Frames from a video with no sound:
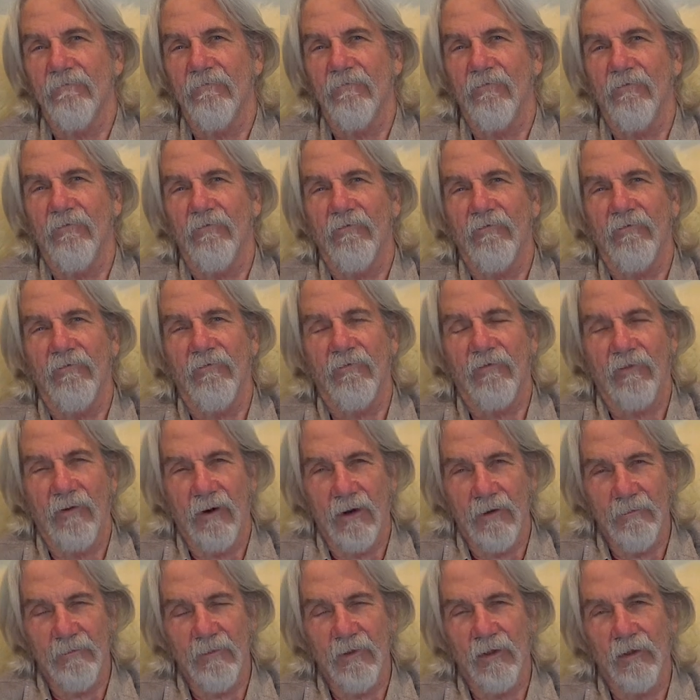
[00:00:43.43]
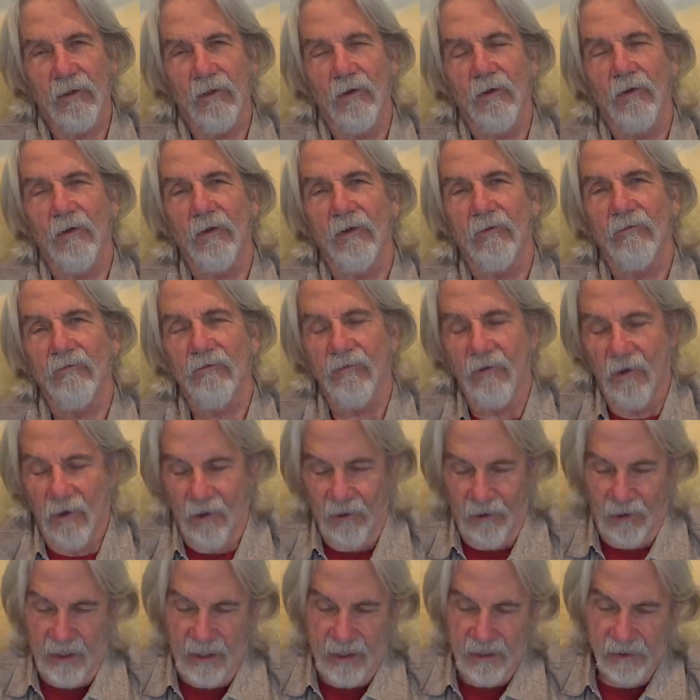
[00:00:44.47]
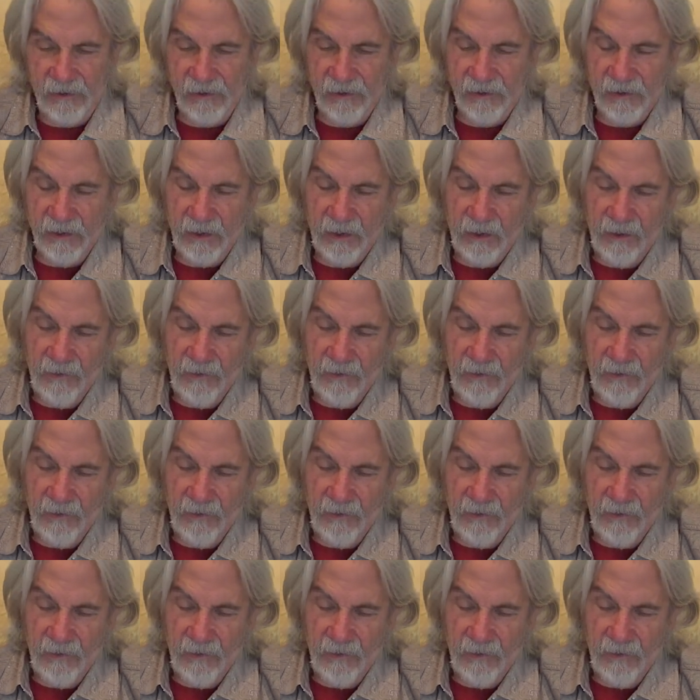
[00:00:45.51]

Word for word: from the Lord for us.